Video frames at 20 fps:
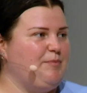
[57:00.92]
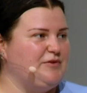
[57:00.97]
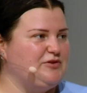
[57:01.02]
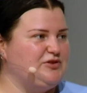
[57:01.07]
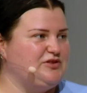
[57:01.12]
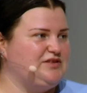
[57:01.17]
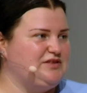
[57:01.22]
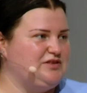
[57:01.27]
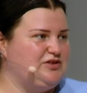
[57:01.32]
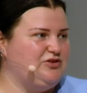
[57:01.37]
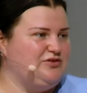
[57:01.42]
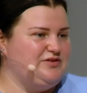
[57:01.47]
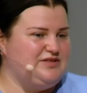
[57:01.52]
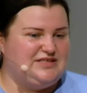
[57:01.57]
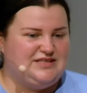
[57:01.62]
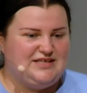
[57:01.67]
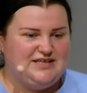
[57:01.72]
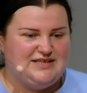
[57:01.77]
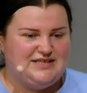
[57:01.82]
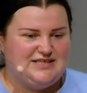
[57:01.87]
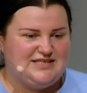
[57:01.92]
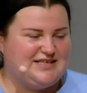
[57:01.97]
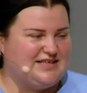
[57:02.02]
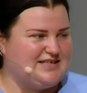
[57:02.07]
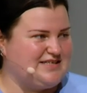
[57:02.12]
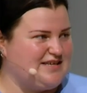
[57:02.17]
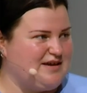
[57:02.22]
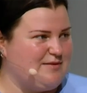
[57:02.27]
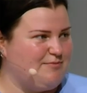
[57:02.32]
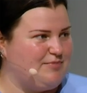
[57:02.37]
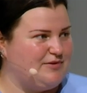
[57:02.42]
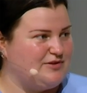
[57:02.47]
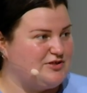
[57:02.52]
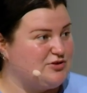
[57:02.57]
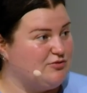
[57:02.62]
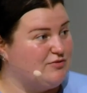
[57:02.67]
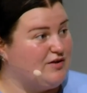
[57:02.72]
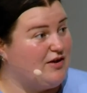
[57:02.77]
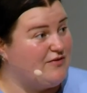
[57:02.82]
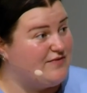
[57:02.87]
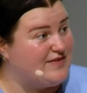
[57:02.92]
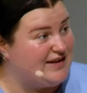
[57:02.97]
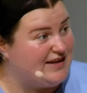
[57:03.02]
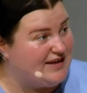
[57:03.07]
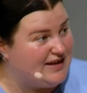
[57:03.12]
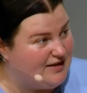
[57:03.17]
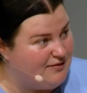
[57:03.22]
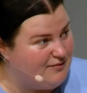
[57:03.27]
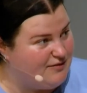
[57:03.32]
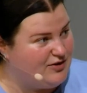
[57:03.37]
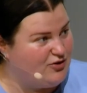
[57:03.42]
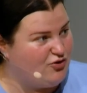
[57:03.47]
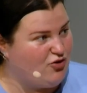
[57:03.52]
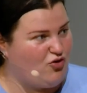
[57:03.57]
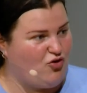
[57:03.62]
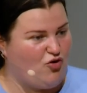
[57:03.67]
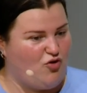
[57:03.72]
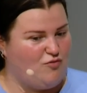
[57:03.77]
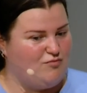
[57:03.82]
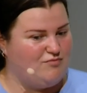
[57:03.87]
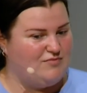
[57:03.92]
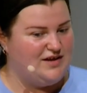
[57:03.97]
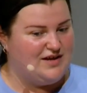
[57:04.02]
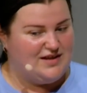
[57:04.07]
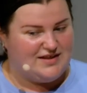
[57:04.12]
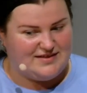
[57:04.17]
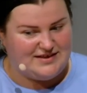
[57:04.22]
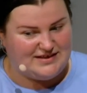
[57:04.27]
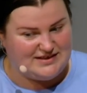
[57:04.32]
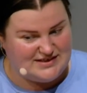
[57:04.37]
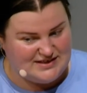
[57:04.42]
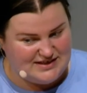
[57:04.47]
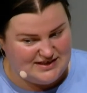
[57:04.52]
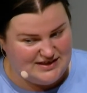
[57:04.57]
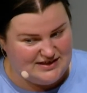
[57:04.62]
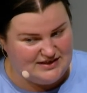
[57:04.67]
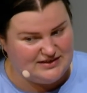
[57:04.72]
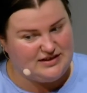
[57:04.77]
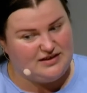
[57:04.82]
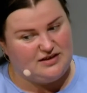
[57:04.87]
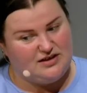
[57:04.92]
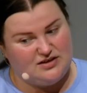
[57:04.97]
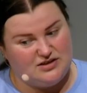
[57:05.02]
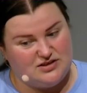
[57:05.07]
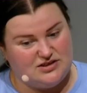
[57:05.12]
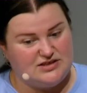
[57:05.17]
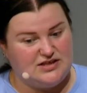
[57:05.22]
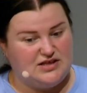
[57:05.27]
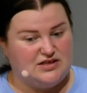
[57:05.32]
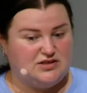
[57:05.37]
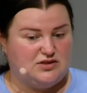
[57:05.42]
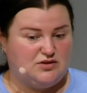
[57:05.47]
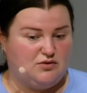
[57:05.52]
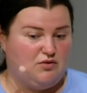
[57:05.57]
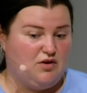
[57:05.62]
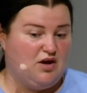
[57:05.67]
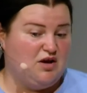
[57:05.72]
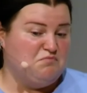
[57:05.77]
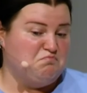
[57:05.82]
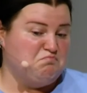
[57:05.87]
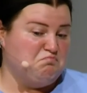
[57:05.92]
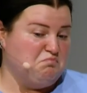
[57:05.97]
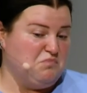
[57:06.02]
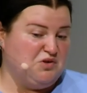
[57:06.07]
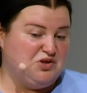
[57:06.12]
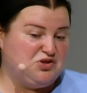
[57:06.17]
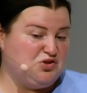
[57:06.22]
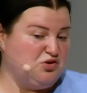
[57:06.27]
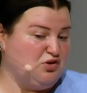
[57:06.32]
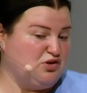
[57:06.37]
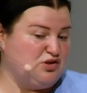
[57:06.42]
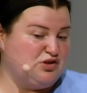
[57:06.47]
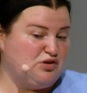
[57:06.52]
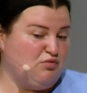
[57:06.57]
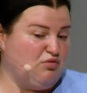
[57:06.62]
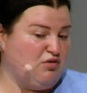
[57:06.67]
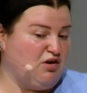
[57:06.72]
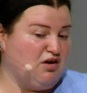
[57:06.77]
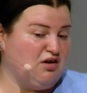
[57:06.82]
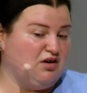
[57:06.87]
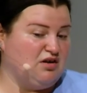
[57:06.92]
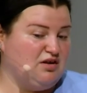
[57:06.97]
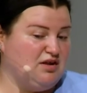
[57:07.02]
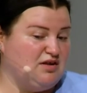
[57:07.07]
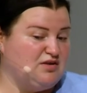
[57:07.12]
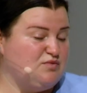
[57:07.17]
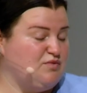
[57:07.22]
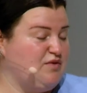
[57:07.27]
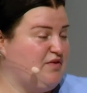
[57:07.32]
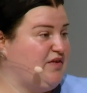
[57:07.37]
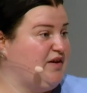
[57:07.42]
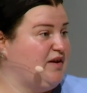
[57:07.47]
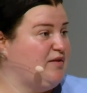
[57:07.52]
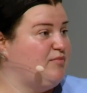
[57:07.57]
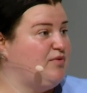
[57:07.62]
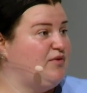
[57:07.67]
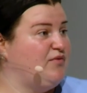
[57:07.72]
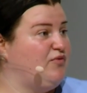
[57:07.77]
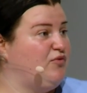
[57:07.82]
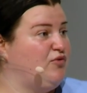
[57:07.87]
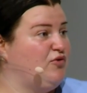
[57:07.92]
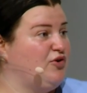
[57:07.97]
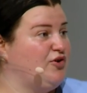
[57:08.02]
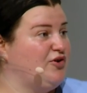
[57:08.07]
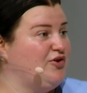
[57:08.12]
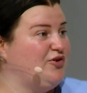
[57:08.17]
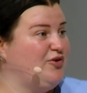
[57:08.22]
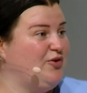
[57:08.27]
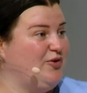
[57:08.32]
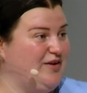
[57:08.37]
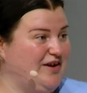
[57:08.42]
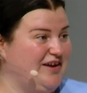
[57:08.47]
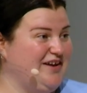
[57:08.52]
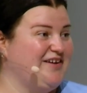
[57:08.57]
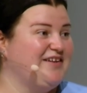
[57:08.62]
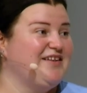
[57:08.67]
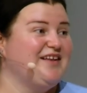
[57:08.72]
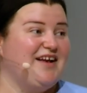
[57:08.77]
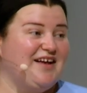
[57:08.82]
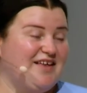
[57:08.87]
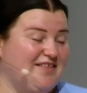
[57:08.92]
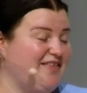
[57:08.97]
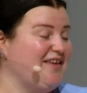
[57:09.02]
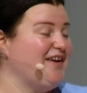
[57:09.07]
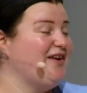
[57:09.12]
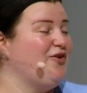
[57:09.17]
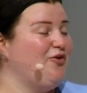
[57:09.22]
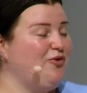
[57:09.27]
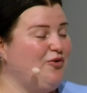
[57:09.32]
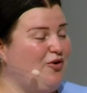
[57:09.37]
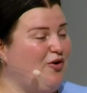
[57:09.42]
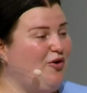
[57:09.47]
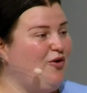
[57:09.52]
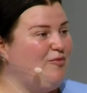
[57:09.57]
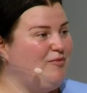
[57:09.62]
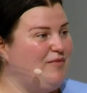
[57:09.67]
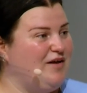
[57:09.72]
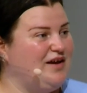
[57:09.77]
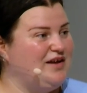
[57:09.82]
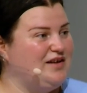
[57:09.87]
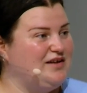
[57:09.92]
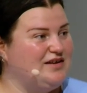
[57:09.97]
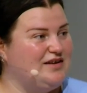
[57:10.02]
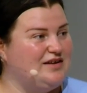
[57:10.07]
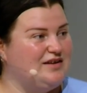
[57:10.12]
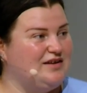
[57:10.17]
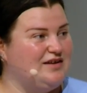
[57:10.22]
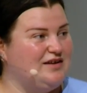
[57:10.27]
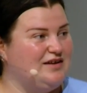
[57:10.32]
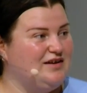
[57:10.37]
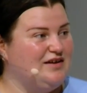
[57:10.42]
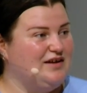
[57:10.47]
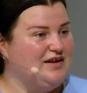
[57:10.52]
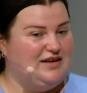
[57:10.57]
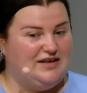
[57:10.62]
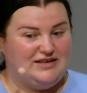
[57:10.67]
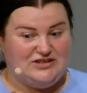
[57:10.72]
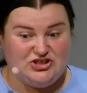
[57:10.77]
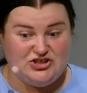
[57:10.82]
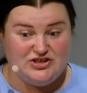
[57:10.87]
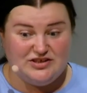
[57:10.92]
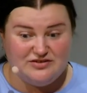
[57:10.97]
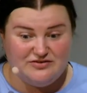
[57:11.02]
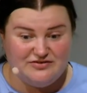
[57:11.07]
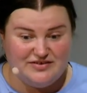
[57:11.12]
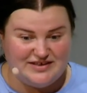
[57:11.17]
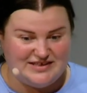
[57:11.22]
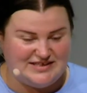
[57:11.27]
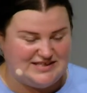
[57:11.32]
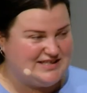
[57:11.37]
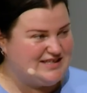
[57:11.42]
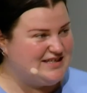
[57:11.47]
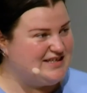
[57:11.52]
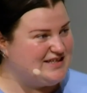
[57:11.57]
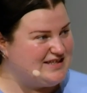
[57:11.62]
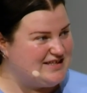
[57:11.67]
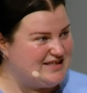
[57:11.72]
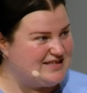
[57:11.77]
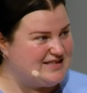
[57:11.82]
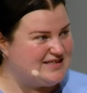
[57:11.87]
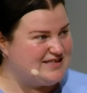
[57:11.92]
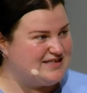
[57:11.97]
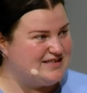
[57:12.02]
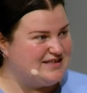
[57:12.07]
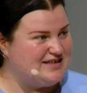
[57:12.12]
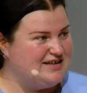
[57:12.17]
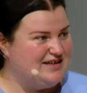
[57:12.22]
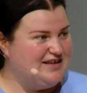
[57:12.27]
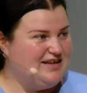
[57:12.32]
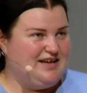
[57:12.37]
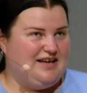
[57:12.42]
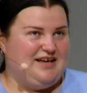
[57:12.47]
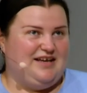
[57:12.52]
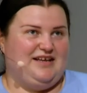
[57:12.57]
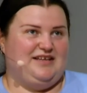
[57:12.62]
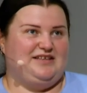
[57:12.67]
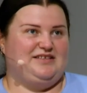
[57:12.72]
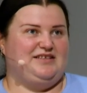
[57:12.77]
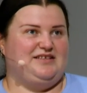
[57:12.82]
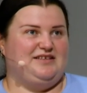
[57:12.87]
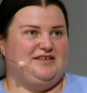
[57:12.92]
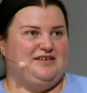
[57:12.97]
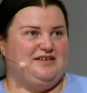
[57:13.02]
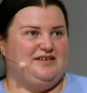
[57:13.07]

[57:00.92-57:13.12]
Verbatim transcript: people don't see this example. So now they live in your home, they see it and understand. So. It's not so hard as we think before, you know. And they go home and uh, children see this. And